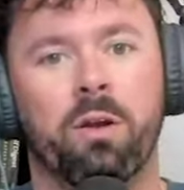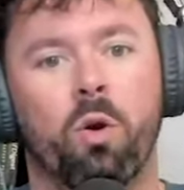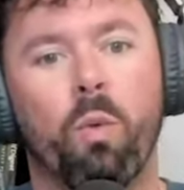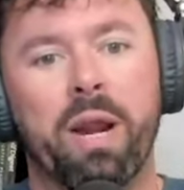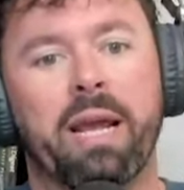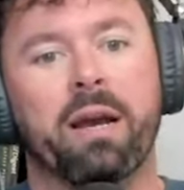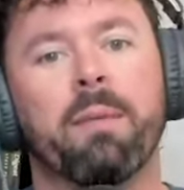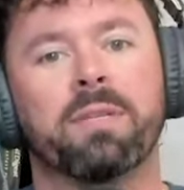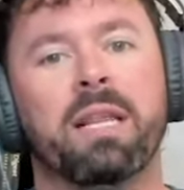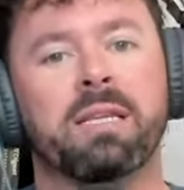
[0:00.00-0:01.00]
when it
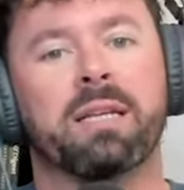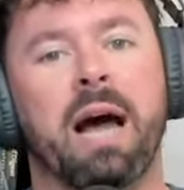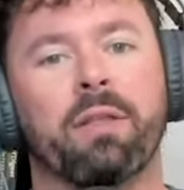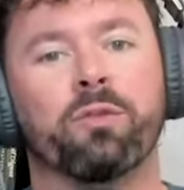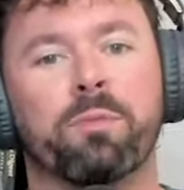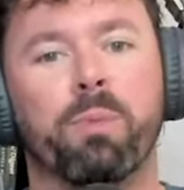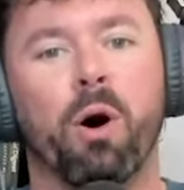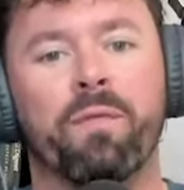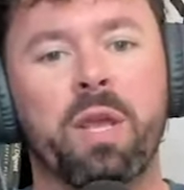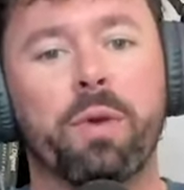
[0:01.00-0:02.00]
comes to these college
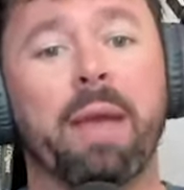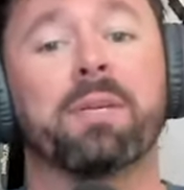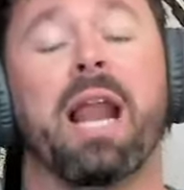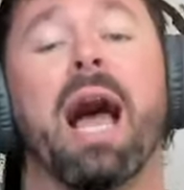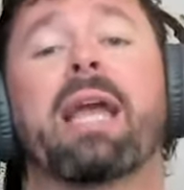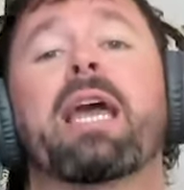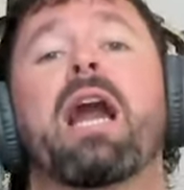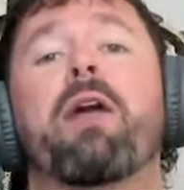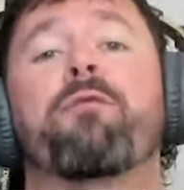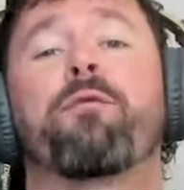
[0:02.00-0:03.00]
football video games, and I
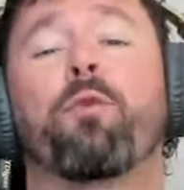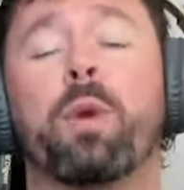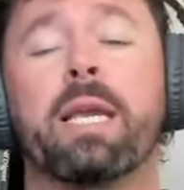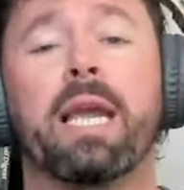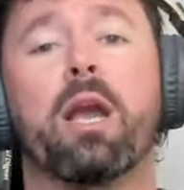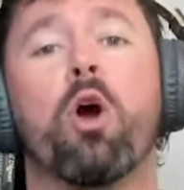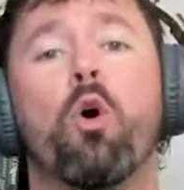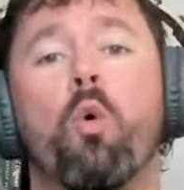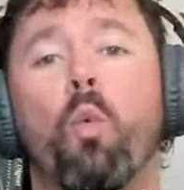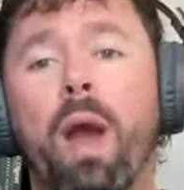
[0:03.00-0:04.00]
cannot freaking
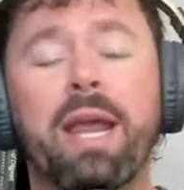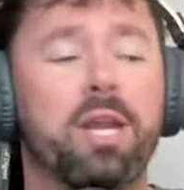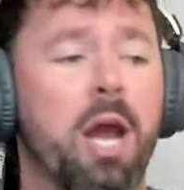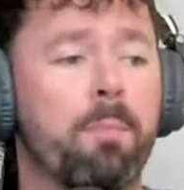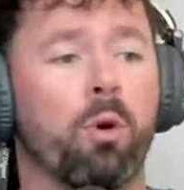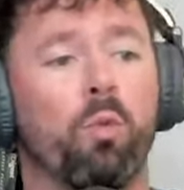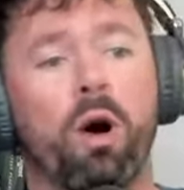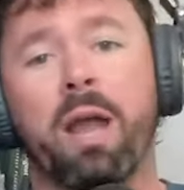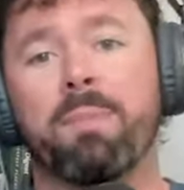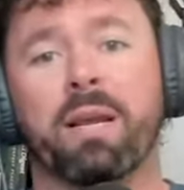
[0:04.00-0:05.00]
wait. Number
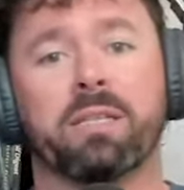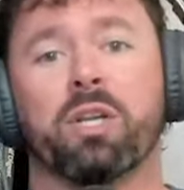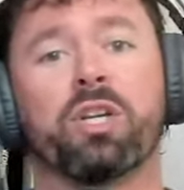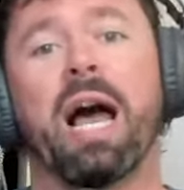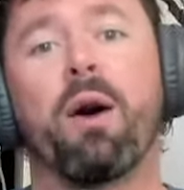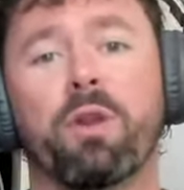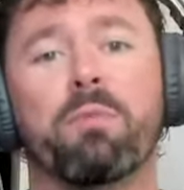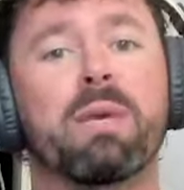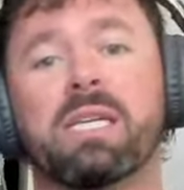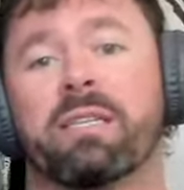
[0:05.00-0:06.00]
one, because the child in
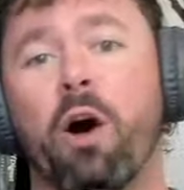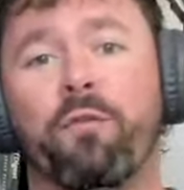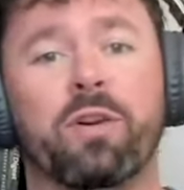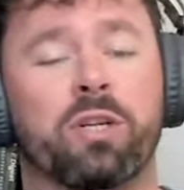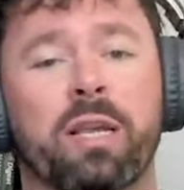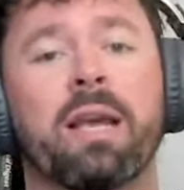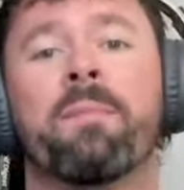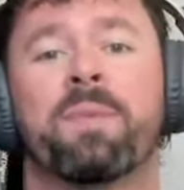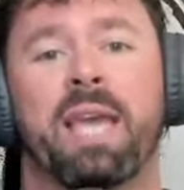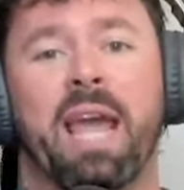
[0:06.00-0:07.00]
me selfishly
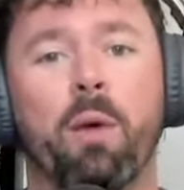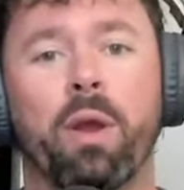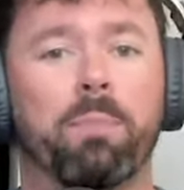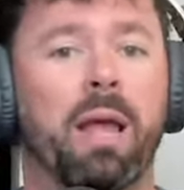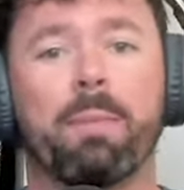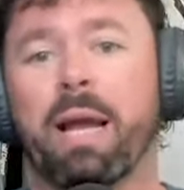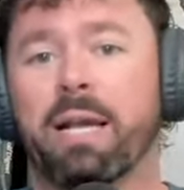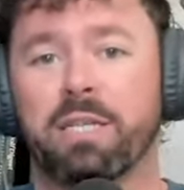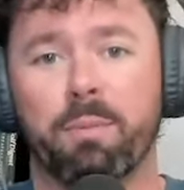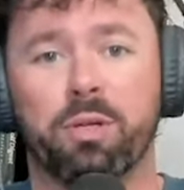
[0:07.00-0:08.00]
can't wait to play it. But
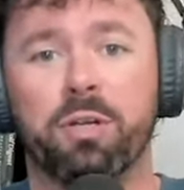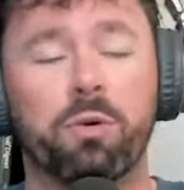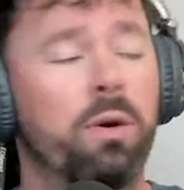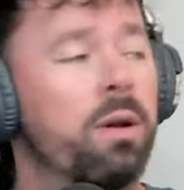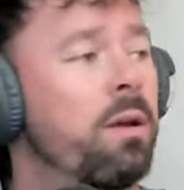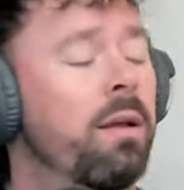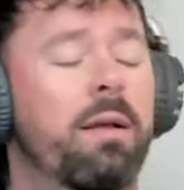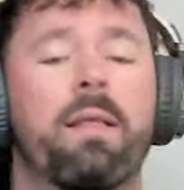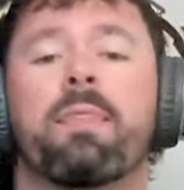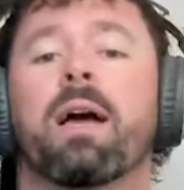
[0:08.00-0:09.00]
guys, number two,
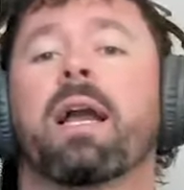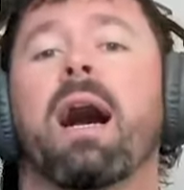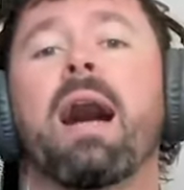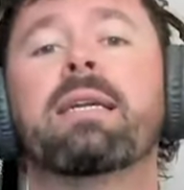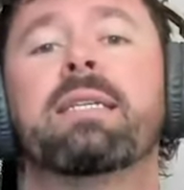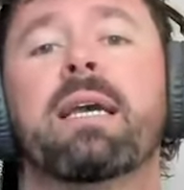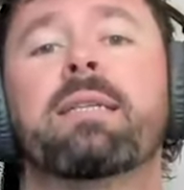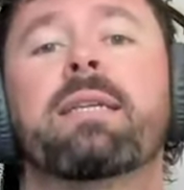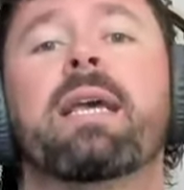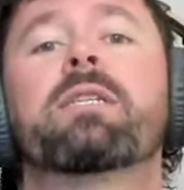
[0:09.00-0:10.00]
the
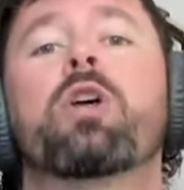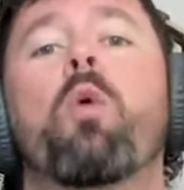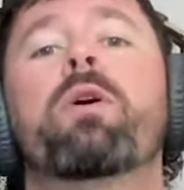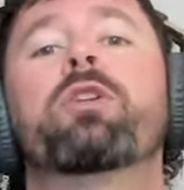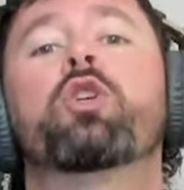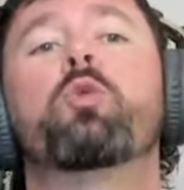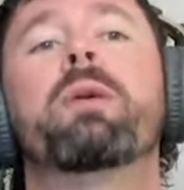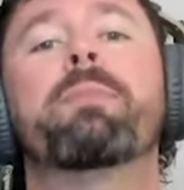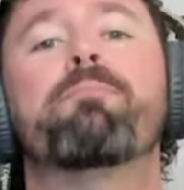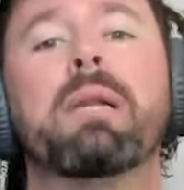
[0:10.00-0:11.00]
content is going to
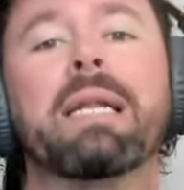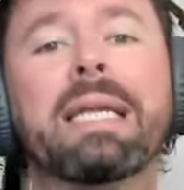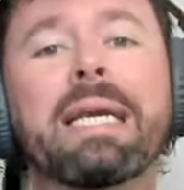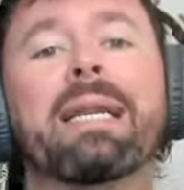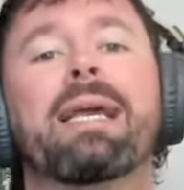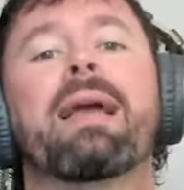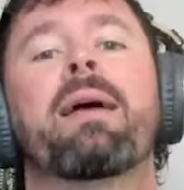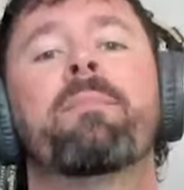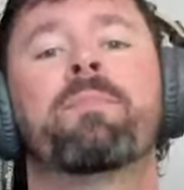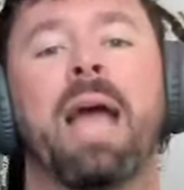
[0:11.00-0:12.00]
be bleeding
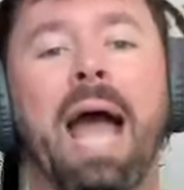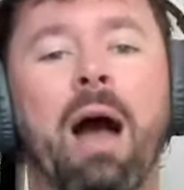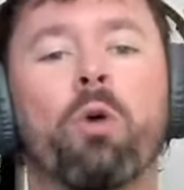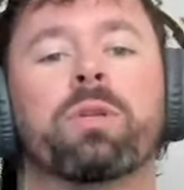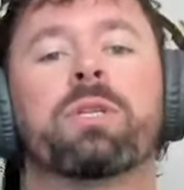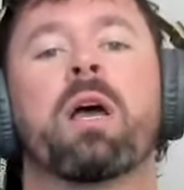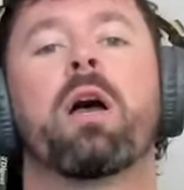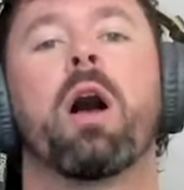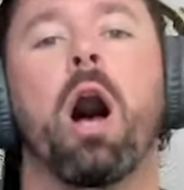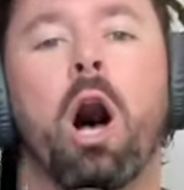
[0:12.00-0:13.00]
out
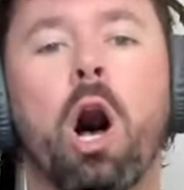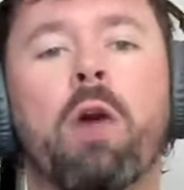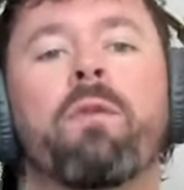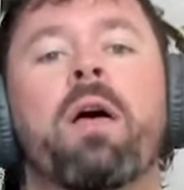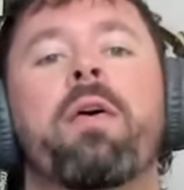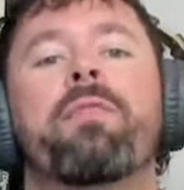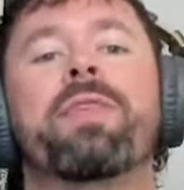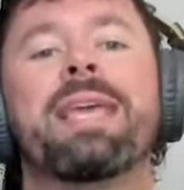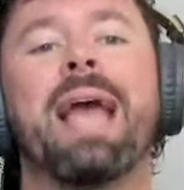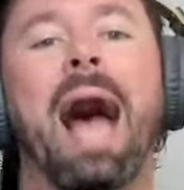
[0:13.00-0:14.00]
of
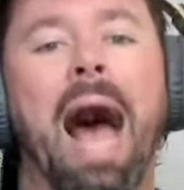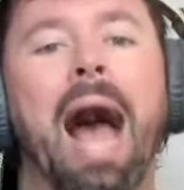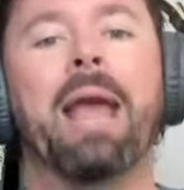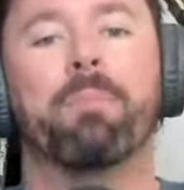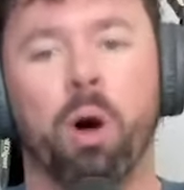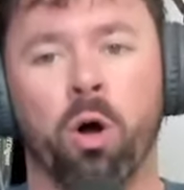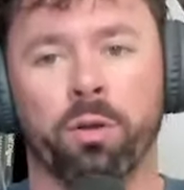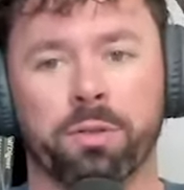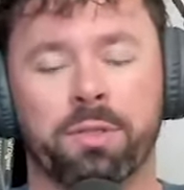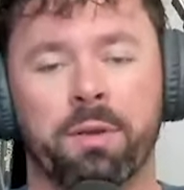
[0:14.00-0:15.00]
the
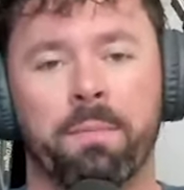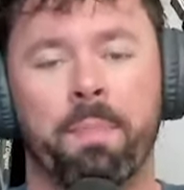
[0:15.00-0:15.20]
eyeballs,